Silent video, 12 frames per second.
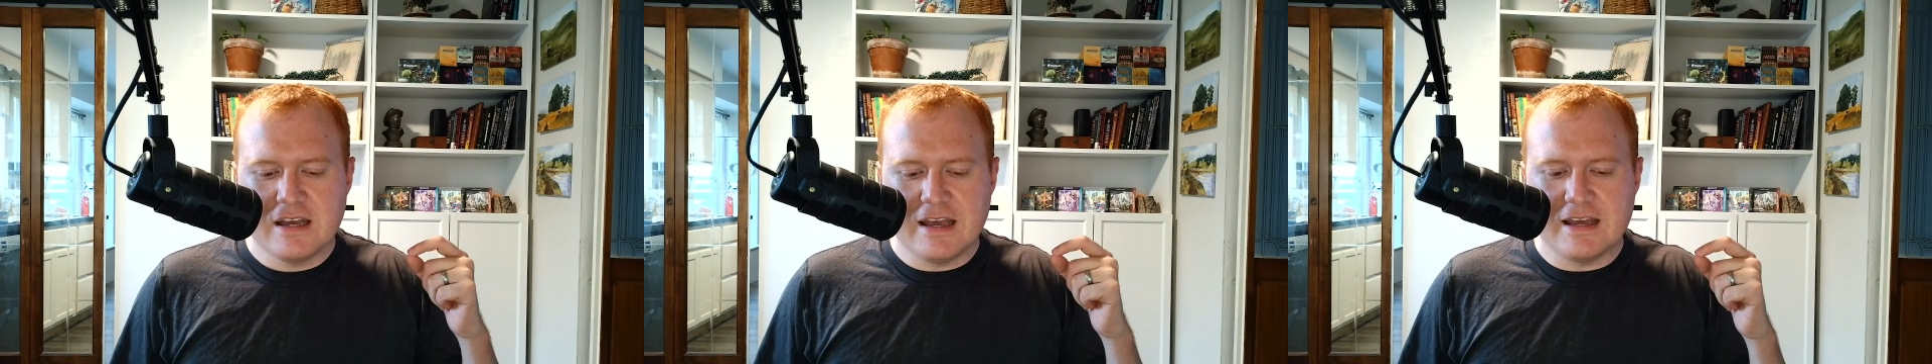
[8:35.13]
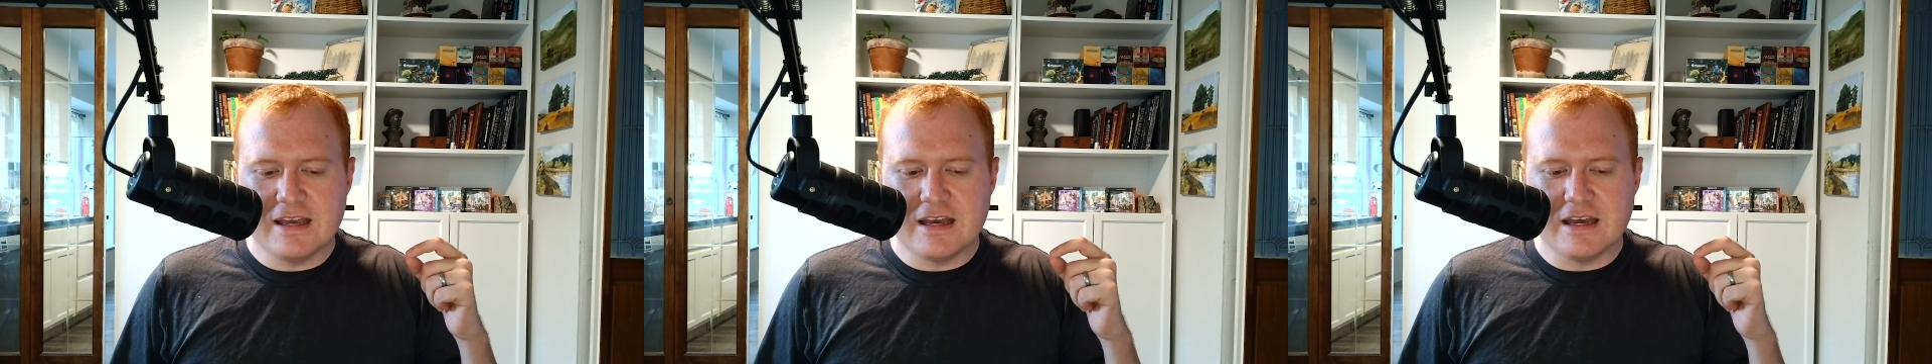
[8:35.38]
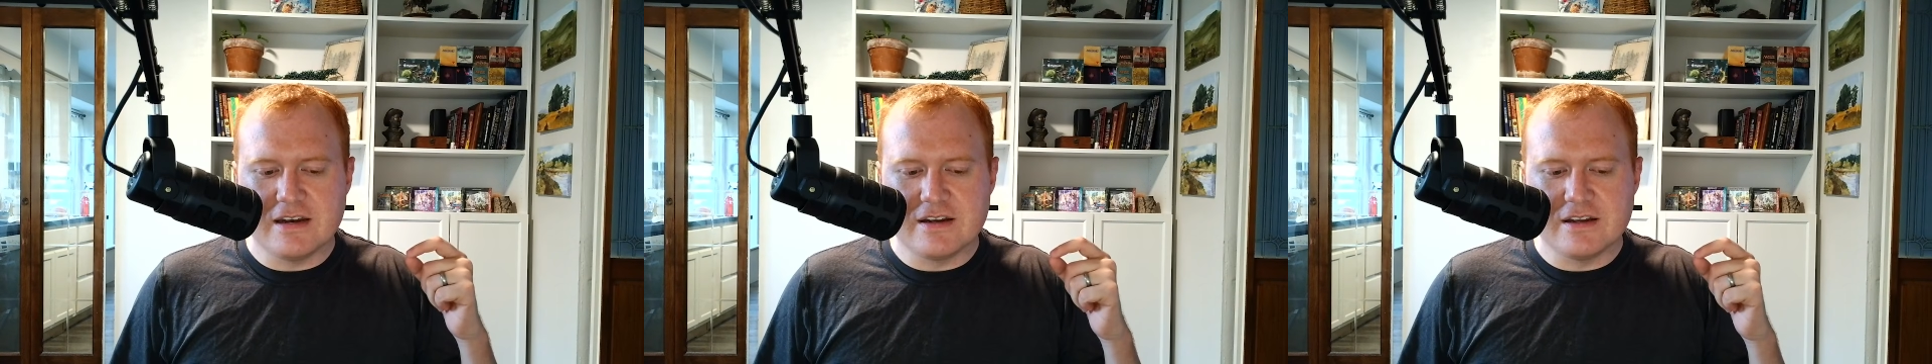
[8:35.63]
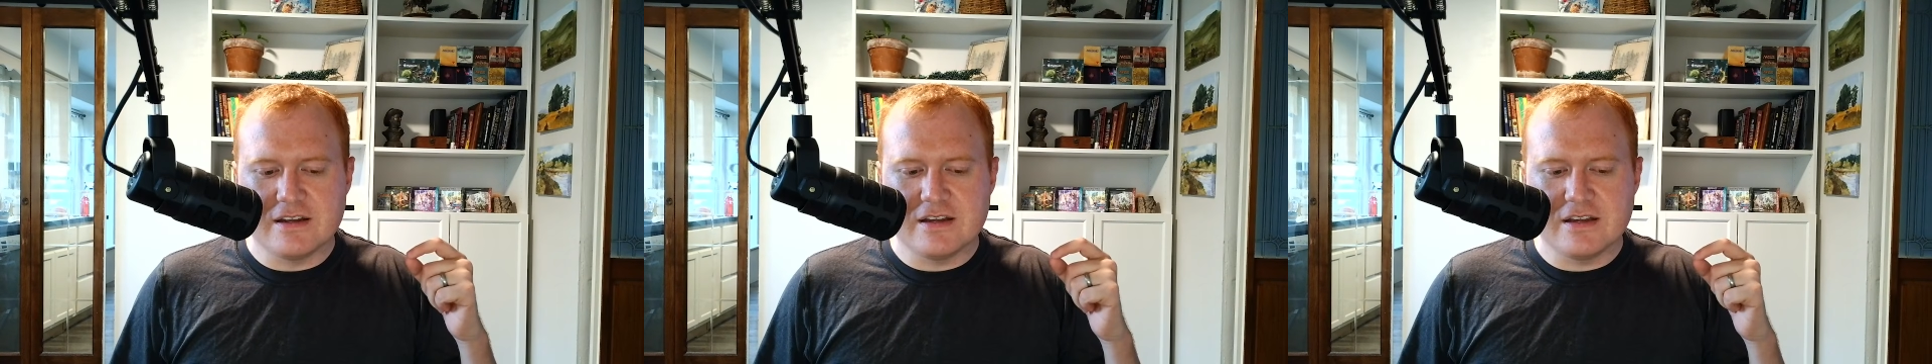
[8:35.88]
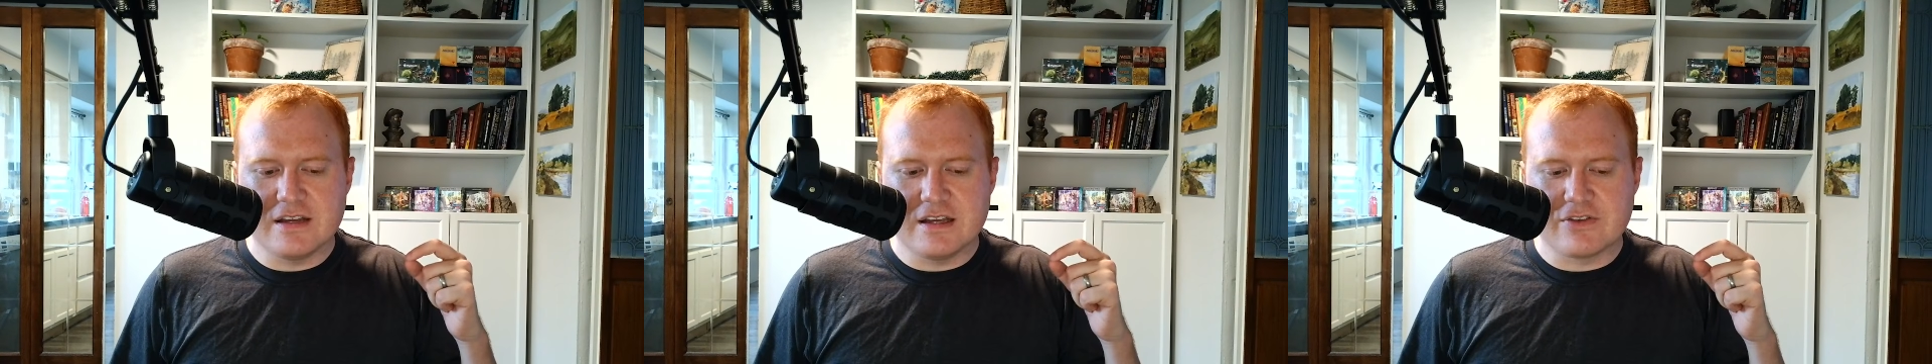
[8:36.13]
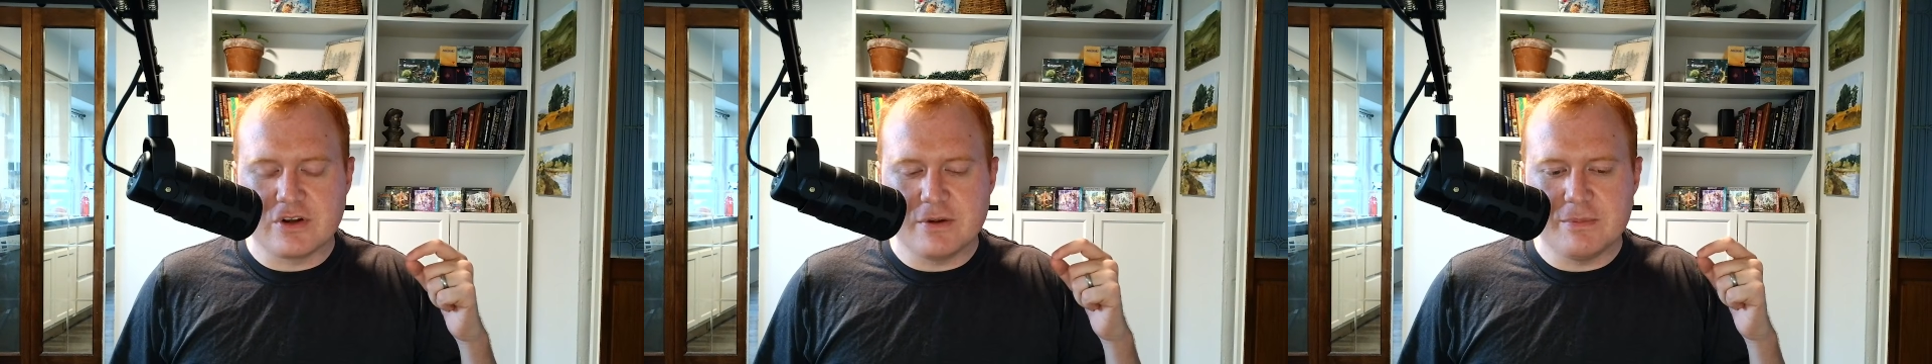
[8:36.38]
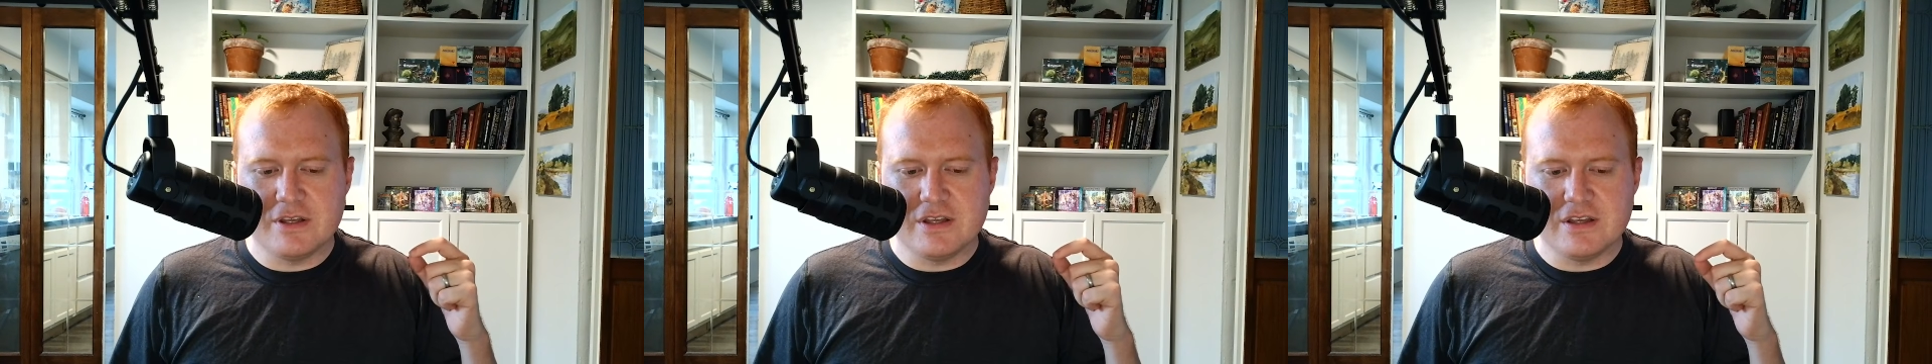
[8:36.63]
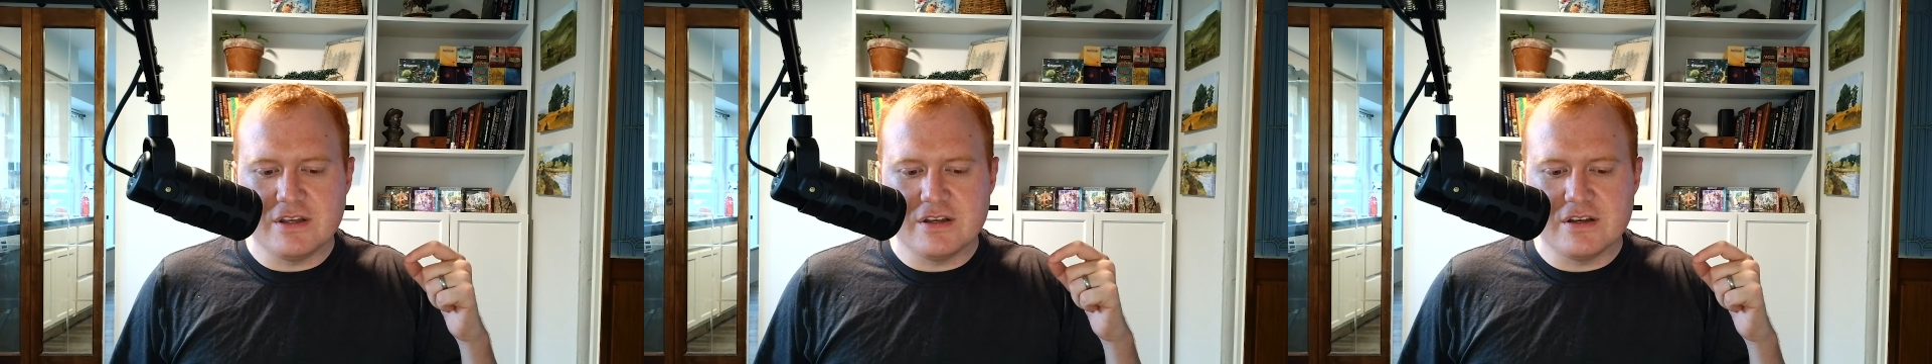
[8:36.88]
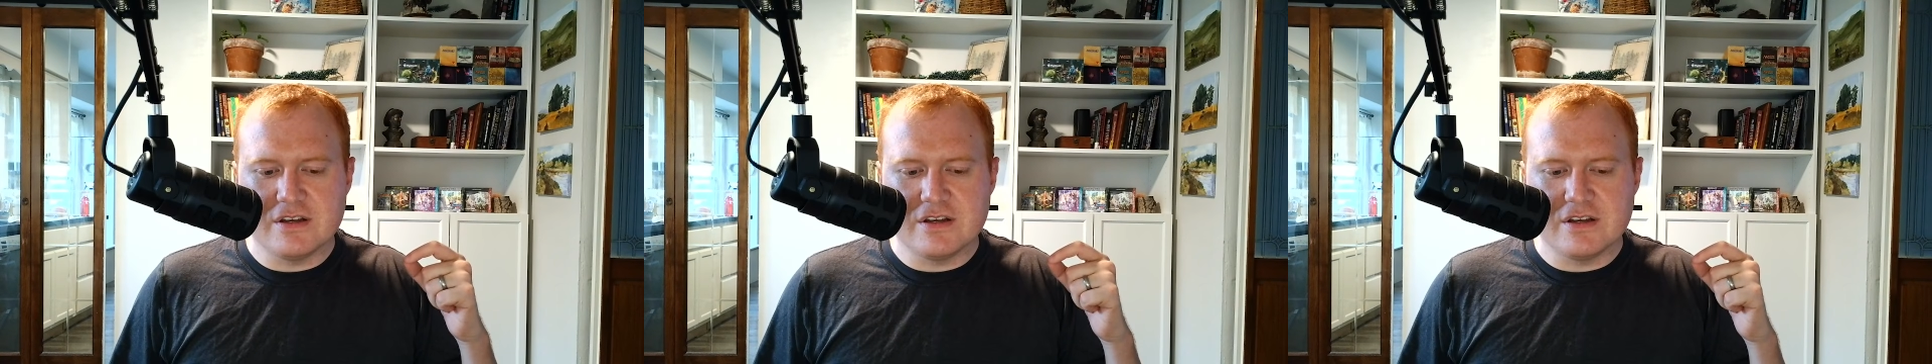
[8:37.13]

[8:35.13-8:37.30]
and it's going to be